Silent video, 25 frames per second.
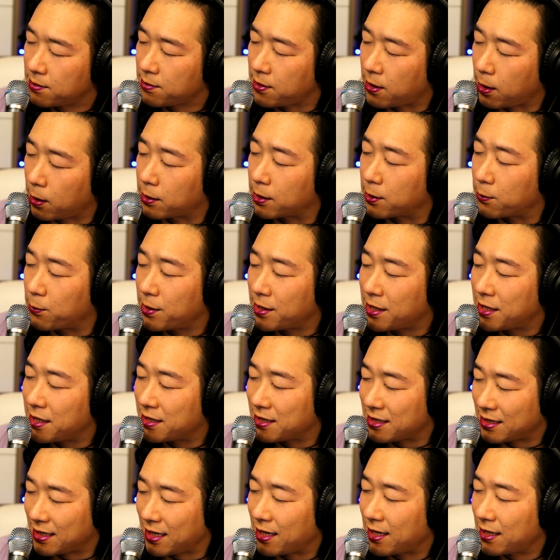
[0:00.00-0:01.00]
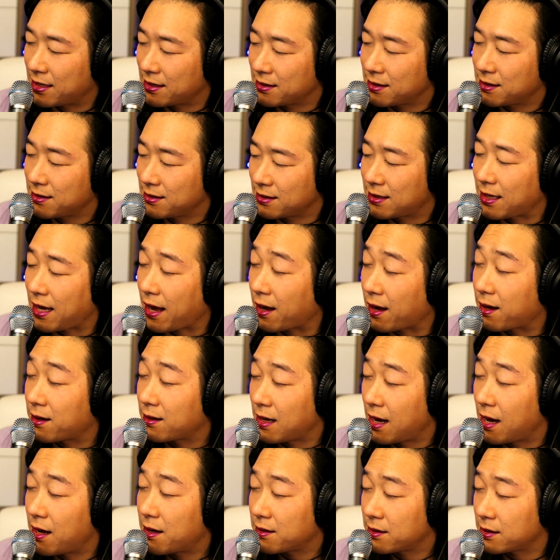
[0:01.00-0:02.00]
"Polly, we need to get the hell
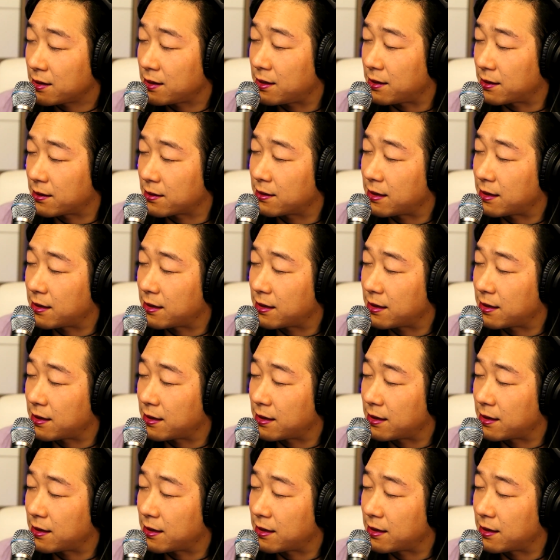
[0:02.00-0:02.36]
out of here.